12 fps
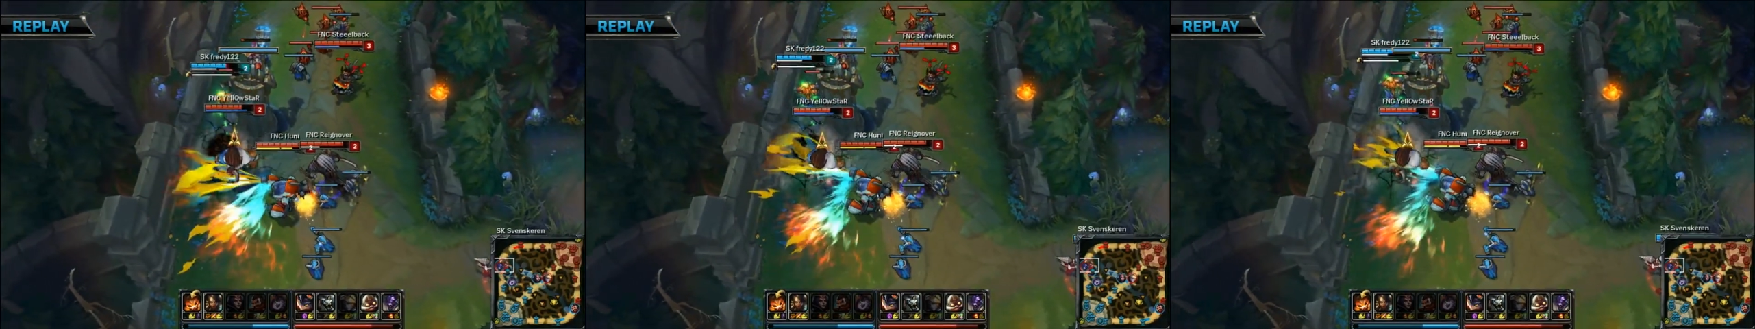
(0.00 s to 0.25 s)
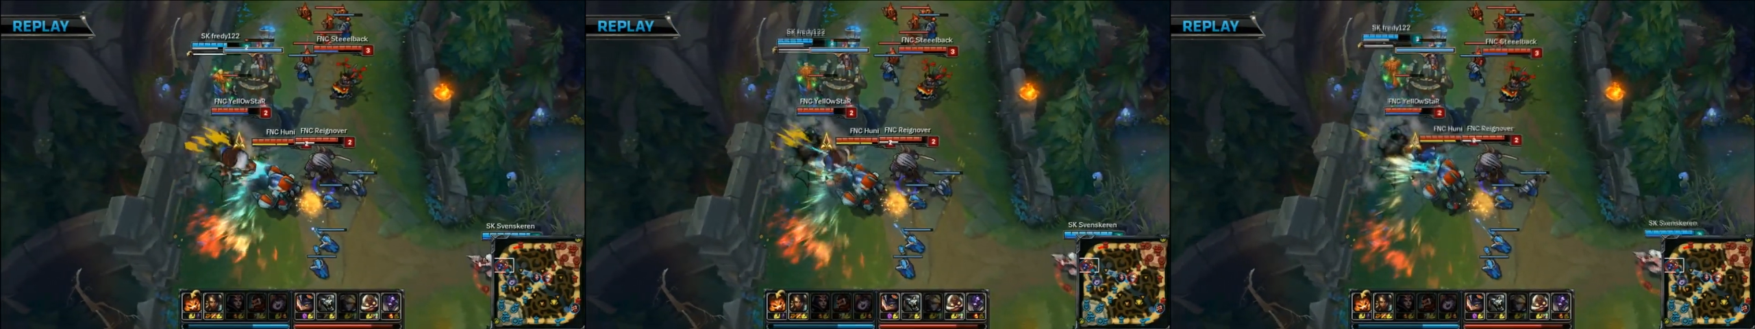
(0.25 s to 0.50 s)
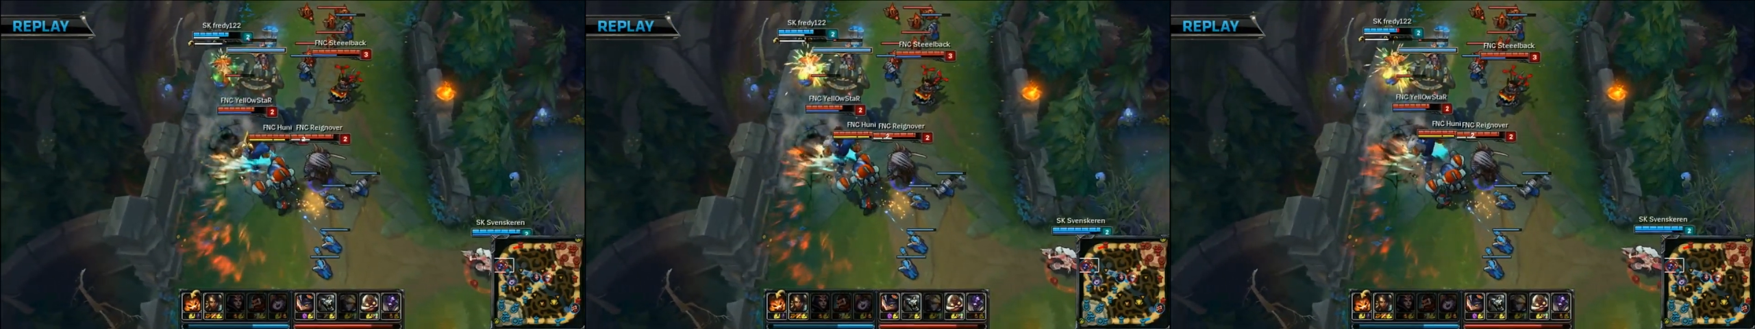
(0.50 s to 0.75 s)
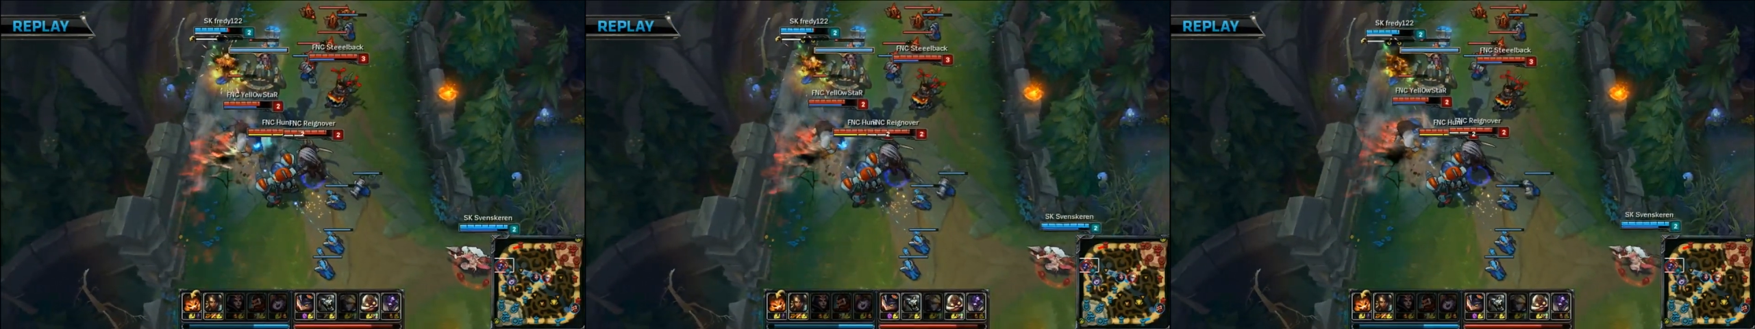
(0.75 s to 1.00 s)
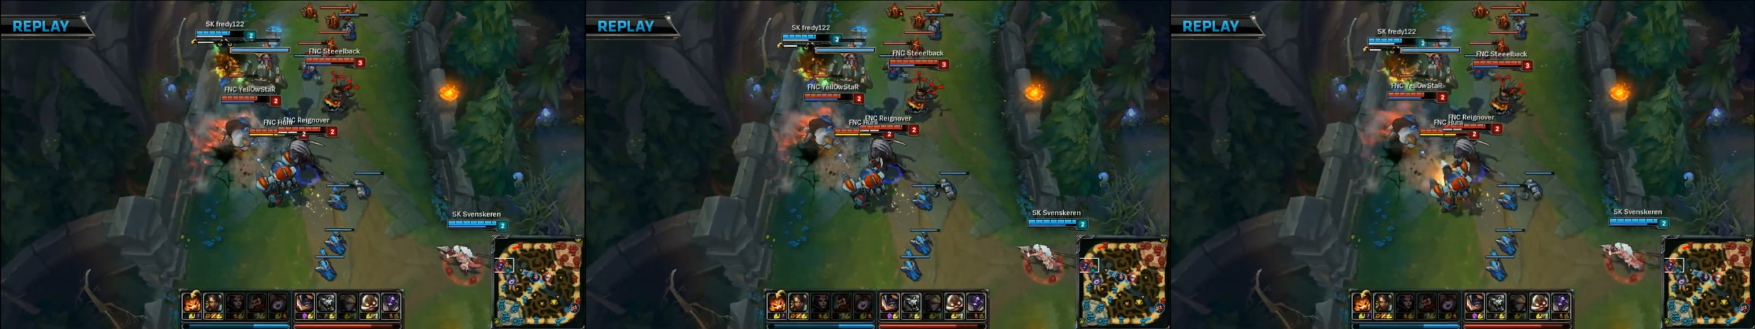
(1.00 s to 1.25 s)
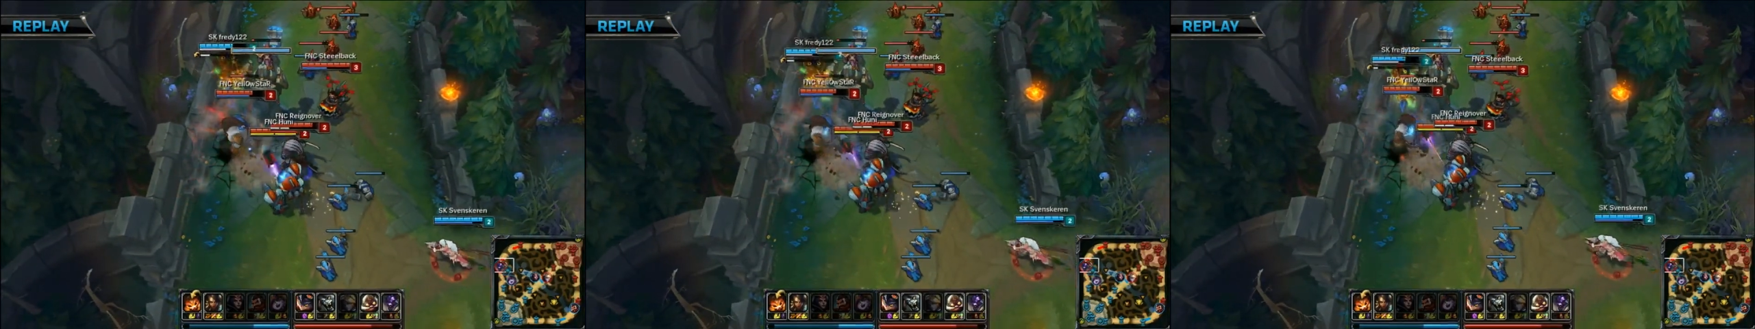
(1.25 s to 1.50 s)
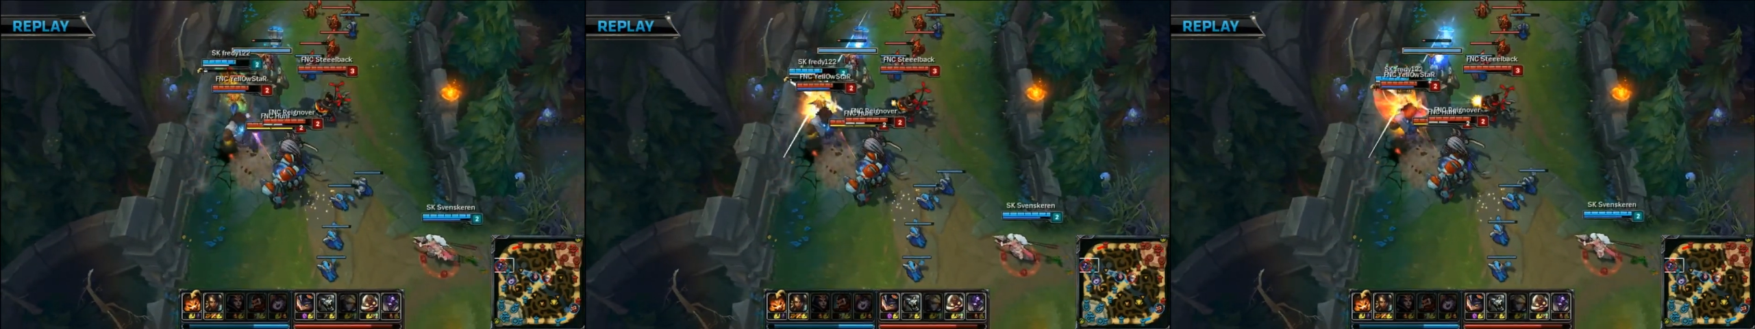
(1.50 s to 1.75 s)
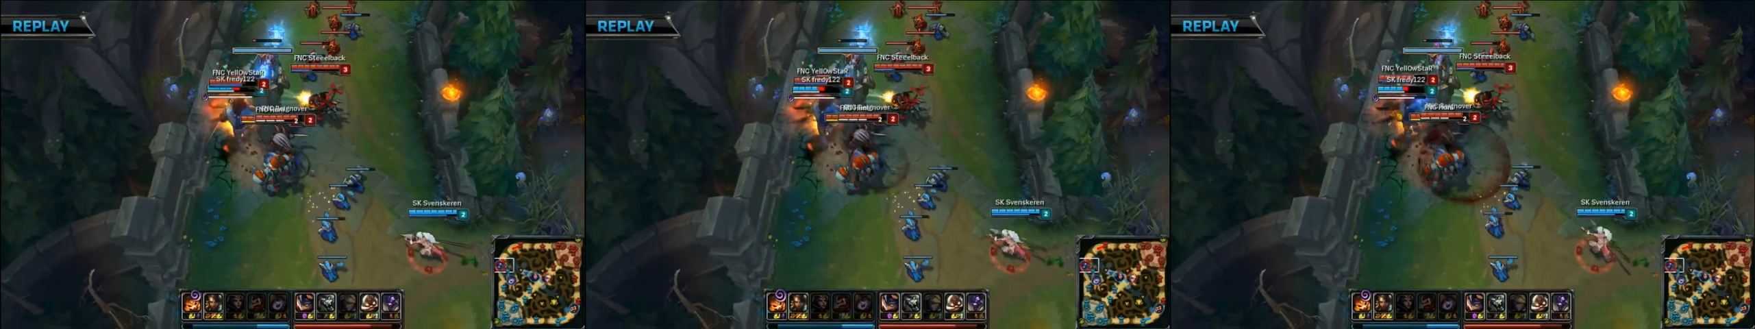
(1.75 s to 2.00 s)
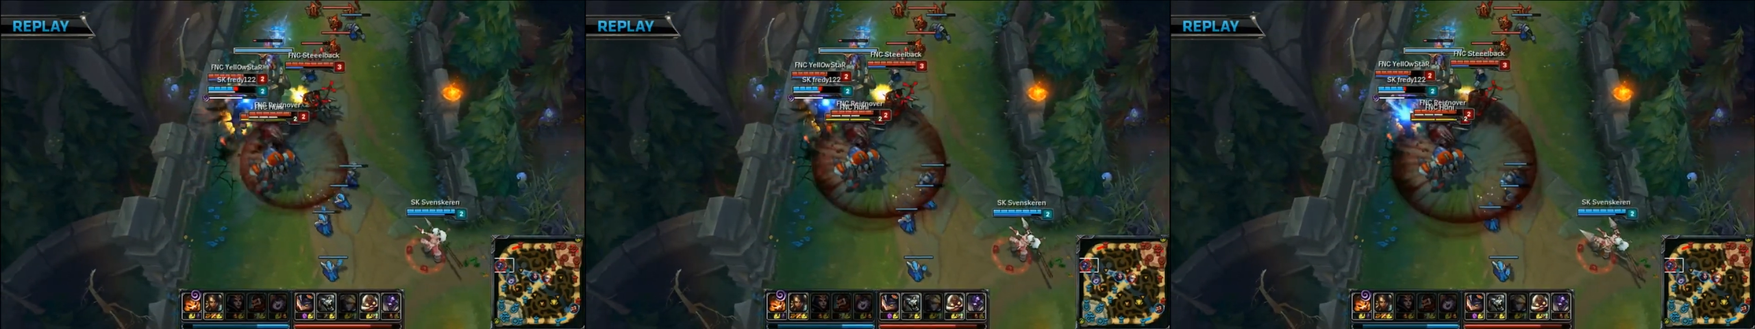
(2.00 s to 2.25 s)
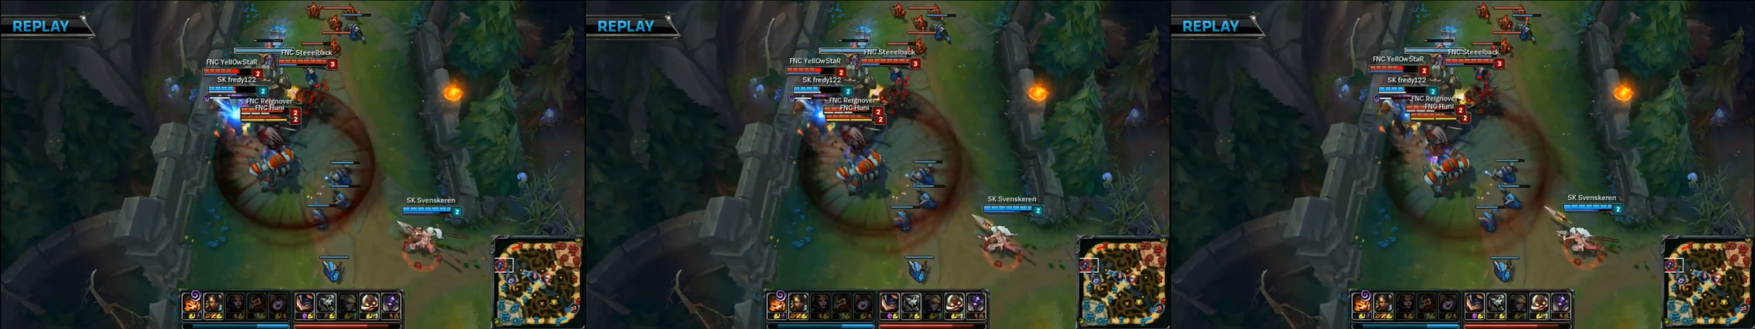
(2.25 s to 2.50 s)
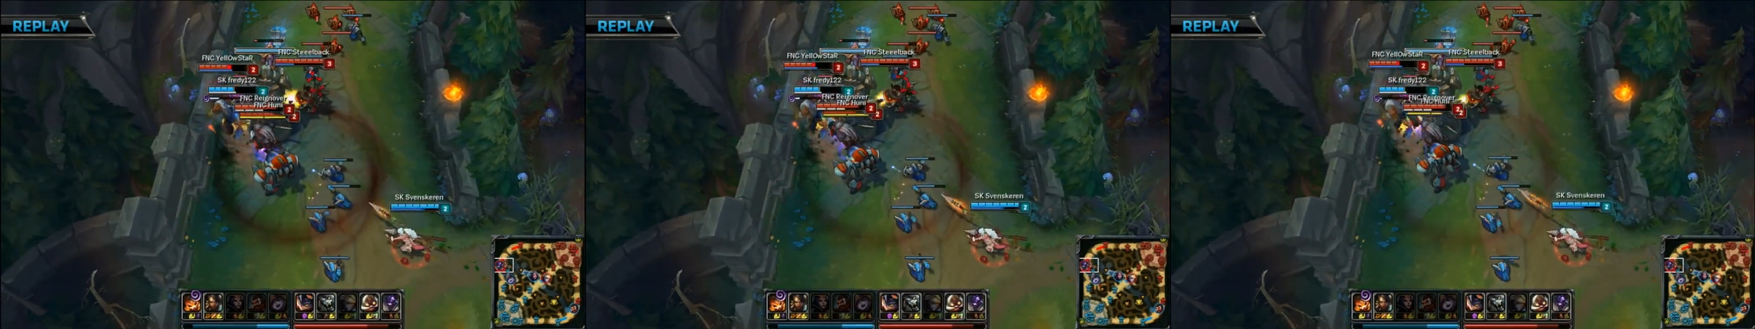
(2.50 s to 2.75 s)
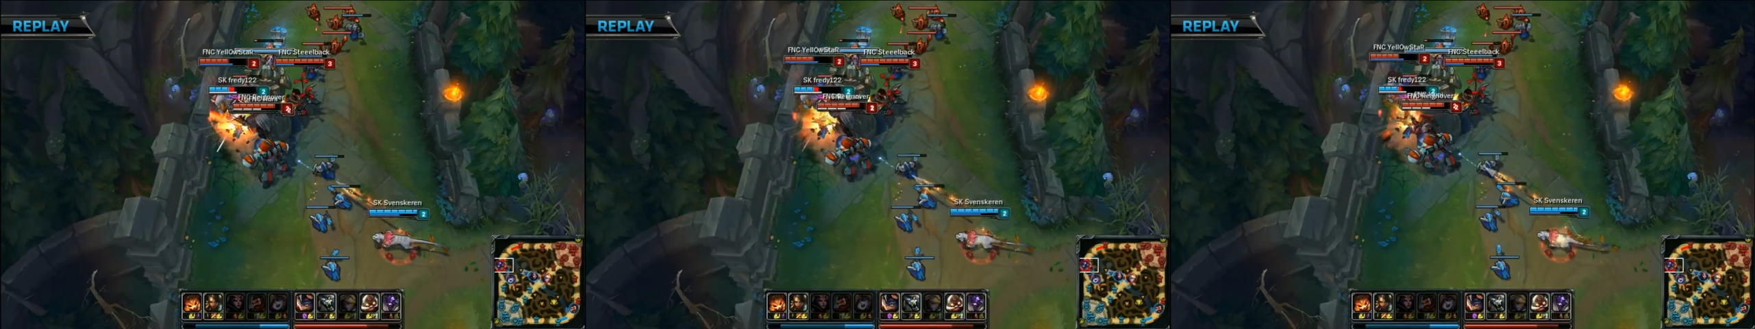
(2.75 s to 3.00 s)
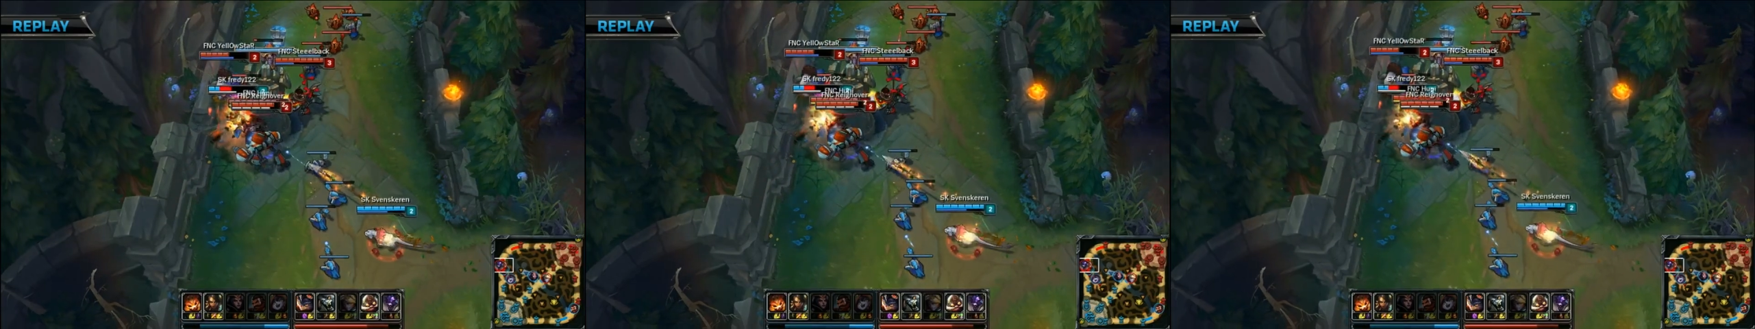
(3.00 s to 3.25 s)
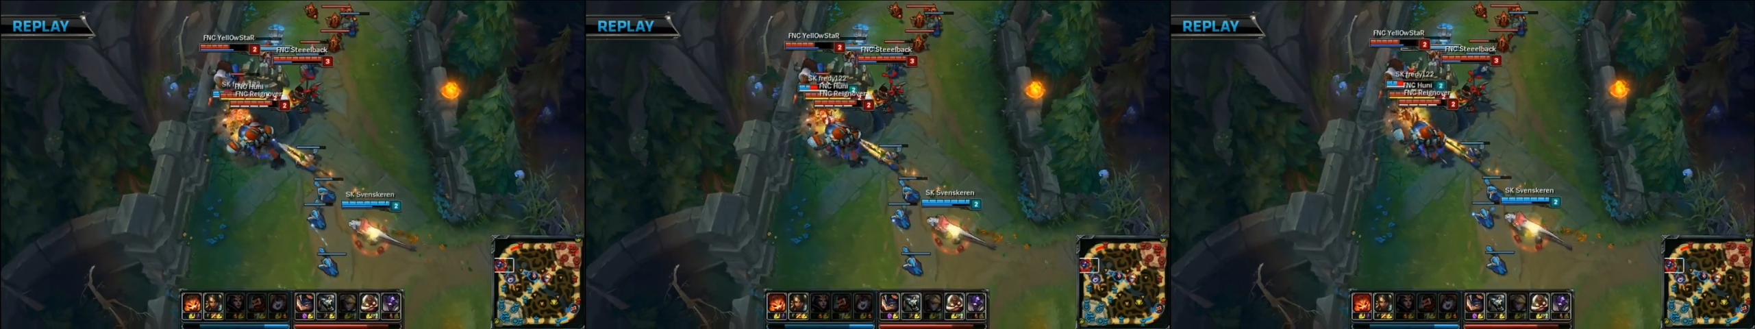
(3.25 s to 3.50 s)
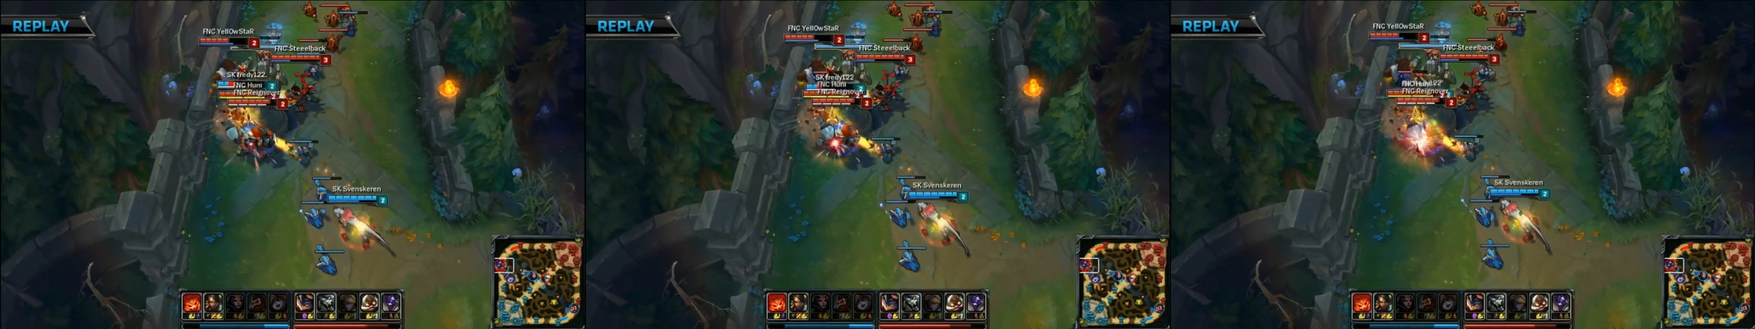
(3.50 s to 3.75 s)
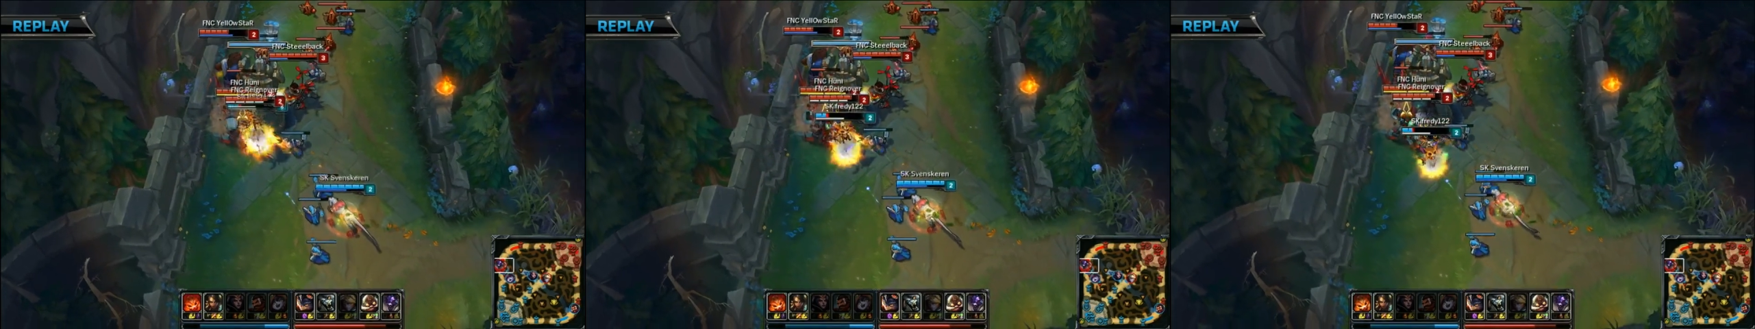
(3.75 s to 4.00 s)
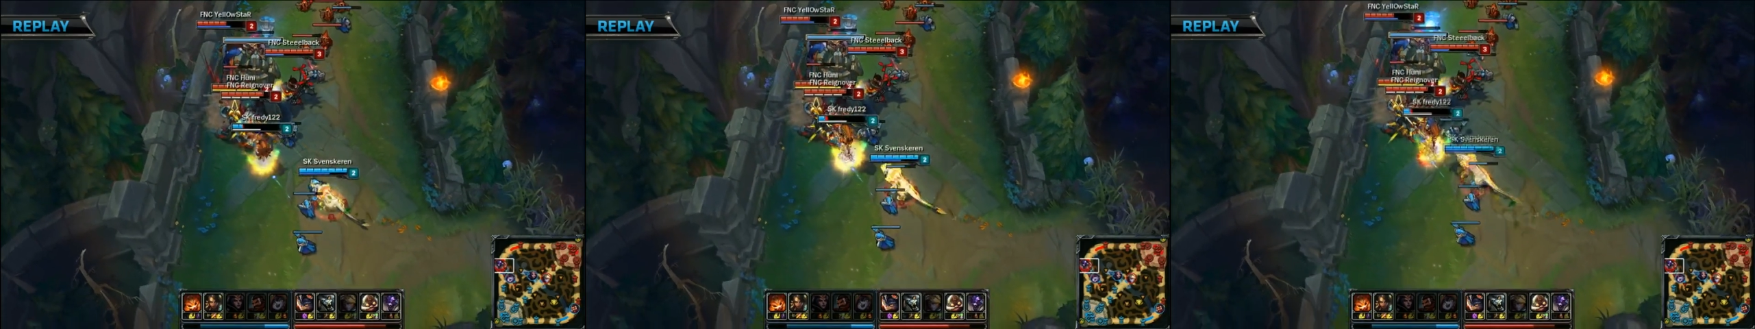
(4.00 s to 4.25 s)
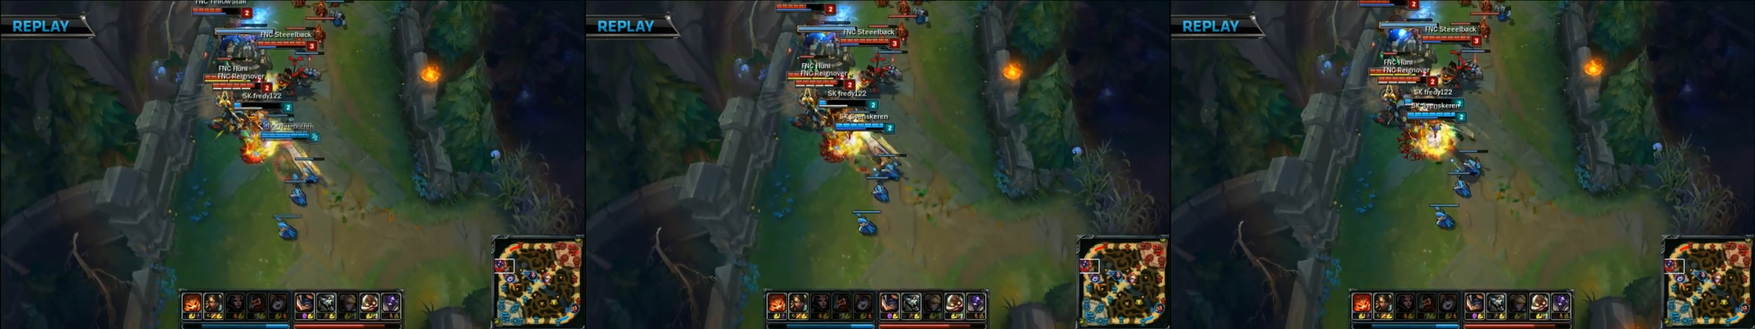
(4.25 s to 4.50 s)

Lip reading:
[unreadable: no face in view]